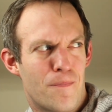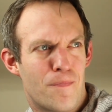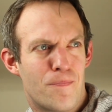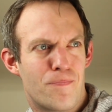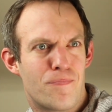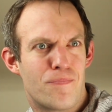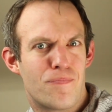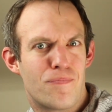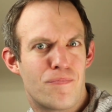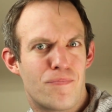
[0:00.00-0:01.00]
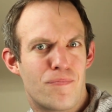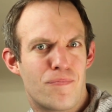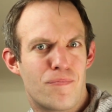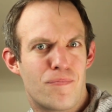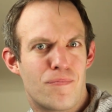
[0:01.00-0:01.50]

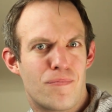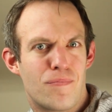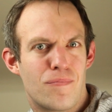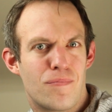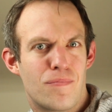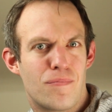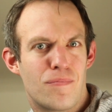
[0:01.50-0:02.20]
Nobody speaks.